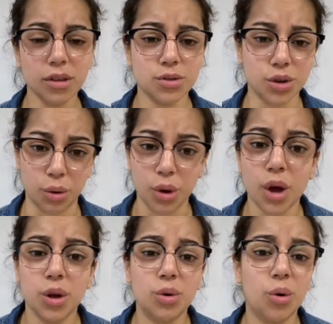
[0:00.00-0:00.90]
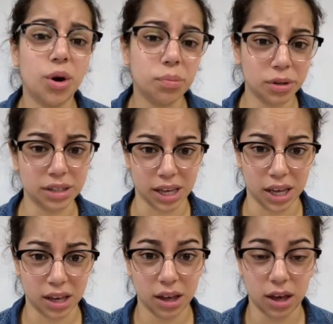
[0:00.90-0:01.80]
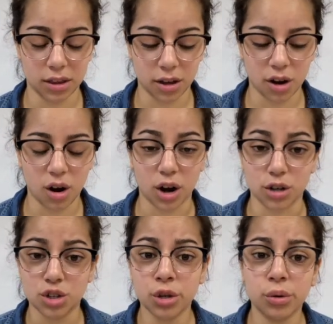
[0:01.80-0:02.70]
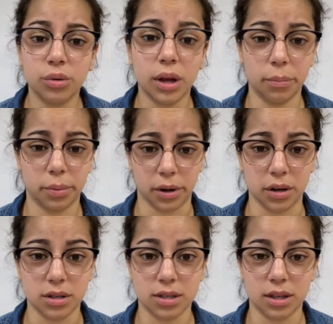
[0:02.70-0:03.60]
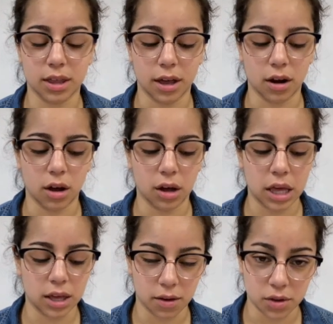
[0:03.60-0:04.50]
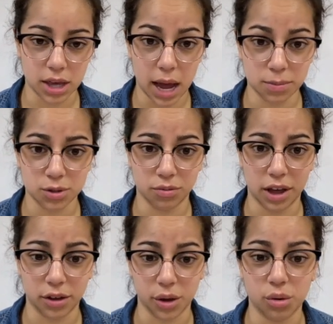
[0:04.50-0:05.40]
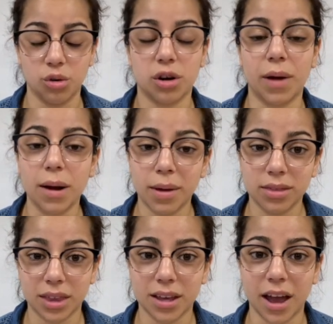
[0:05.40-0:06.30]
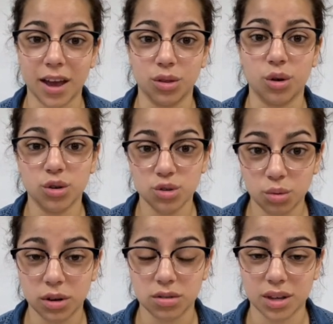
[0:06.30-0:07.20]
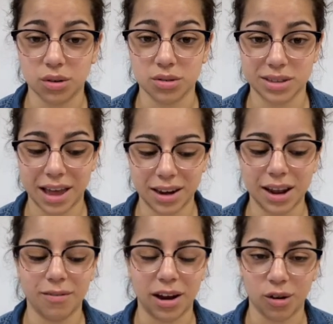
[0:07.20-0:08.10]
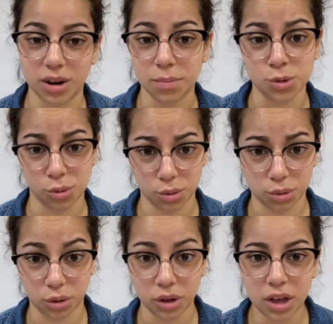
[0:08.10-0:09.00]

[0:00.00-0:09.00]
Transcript: So normally there are 2 numbers that can give you the absolute value. Normalmente hay 2 números que nos dan el valor absoluto.